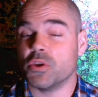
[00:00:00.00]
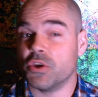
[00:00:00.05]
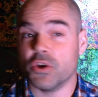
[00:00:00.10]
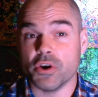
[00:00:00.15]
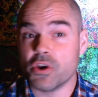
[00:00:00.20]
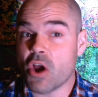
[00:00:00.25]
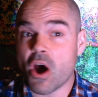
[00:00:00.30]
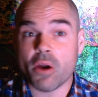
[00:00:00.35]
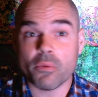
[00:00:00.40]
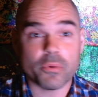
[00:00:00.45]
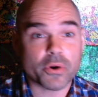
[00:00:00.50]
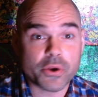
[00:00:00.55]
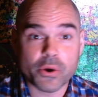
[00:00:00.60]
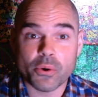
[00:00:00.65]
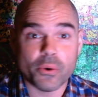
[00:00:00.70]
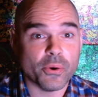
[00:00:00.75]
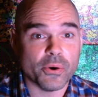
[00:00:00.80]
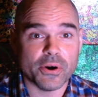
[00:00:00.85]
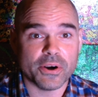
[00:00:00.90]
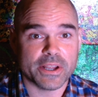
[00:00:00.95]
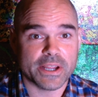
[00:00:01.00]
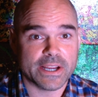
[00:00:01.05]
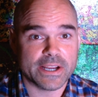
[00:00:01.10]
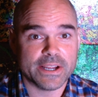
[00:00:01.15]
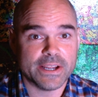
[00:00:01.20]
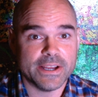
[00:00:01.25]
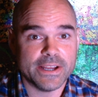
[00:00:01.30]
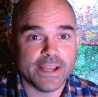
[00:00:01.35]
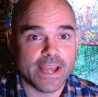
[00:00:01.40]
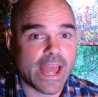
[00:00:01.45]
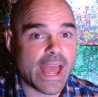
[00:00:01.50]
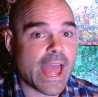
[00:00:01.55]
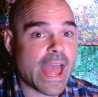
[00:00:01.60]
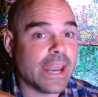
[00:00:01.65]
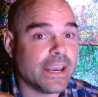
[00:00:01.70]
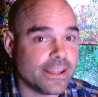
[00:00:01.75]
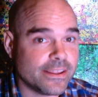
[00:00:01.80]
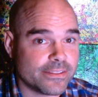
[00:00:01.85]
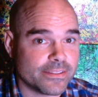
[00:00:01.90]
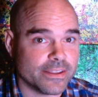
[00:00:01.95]
you're not recording
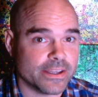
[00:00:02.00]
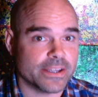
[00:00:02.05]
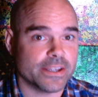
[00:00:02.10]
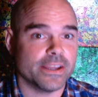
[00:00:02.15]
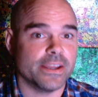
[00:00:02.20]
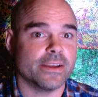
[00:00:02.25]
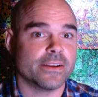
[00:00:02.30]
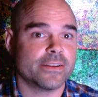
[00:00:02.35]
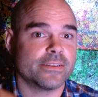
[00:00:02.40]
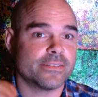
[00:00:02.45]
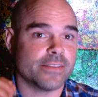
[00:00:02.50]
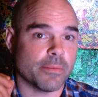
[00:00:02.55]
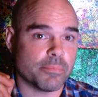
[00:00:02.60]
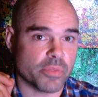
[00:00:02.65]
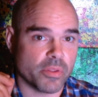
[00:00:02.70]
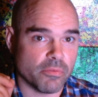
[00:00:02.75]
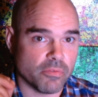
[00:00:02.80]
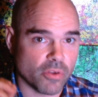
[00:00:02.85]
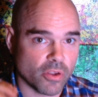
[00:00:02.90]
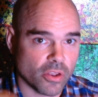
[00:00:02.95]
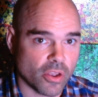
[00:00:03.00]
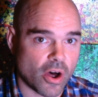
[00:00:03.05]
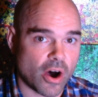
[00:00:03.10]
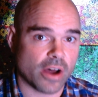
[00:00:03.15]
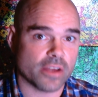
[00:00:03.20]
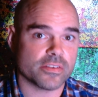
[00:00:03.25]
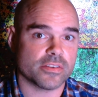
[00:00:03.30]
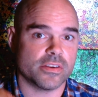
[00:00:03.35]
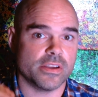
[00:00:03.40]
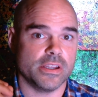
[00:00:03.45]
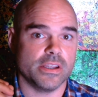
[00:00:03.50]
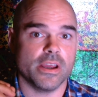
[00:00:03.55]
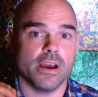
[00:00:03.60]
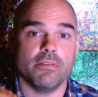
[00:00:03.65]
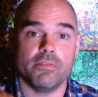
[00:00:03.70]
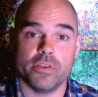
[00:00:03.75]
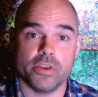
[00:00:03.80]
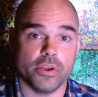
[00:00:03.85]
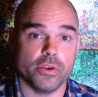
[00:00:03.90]
anything except the velocity of the